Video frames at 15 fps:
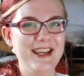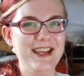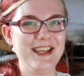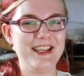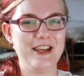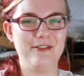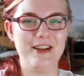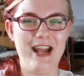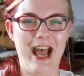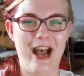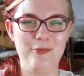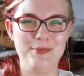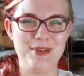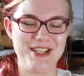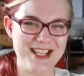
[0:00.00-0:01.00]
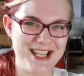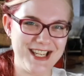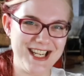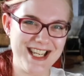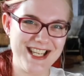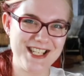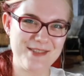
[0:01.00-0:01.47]
given how busy it
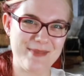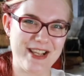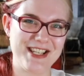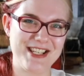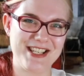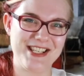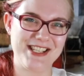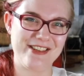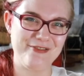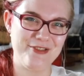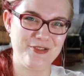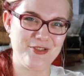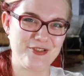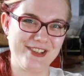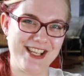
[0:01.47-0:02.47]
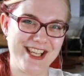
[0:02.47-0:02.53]
is because it's so neutrally